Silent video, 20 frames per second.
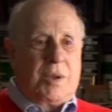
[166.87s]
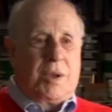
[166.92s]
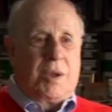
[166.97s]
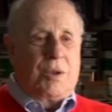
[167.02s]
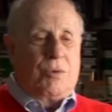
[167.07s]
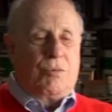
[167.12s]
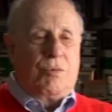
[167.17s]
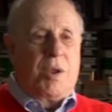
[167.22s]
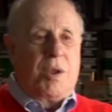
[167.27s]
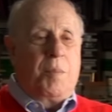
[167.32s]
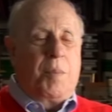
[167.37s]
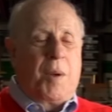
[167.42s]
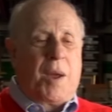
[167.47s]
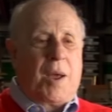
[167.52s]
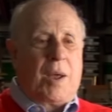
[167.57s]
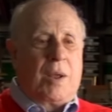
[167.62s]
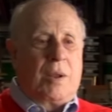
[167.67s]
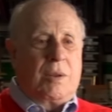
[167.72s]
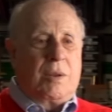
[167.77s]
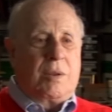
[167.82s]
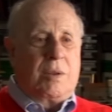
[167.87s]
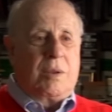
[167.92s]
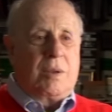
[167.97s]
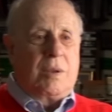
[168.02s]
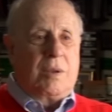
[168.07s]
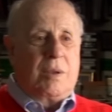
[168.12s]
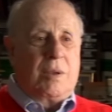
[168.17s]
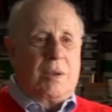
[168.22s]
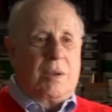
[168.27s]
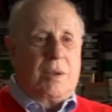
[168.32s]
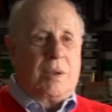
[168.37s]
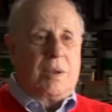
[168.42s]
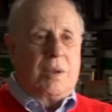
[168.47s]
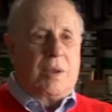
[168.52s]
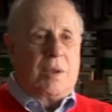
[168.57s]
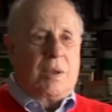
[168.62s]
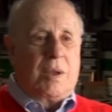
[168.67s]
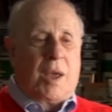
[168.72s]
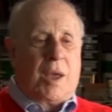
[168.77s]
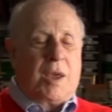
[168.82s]
is good and he's fouled. He could rebound,
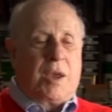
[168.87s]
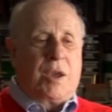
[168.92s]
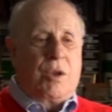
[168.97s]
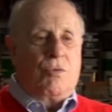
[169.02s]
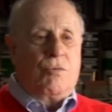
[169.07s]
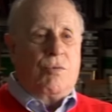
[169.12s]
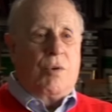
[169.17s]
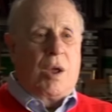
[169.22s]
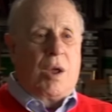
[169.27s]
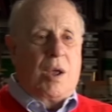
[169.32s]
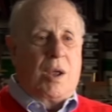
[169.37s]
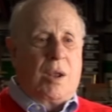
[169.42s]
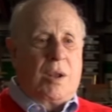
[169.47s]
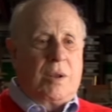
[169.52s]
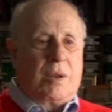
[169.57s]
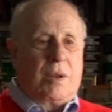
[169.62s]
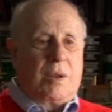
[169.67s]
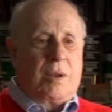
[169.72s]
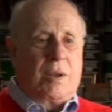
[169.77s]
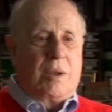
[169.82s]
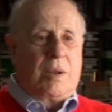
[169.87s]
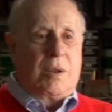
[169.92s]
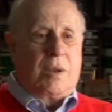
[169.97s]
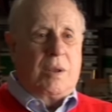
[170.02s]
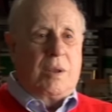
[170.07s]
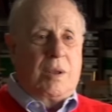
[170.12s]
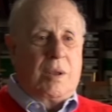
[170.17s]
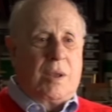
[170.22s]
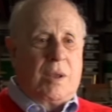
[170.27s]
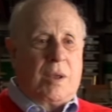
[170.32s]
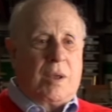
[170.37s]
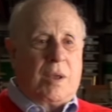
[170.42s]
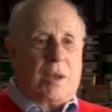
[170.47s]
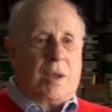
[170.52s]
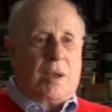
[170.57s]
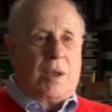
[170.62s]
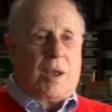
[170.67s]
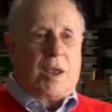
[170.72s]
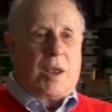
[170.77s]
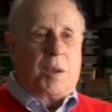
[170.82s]
he could run,
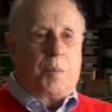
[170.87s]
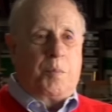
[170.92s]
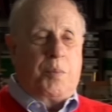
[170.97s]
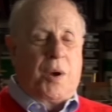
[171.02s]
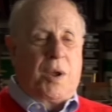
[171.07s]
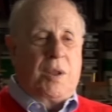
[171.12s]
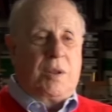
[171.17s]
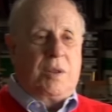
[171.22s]
he could play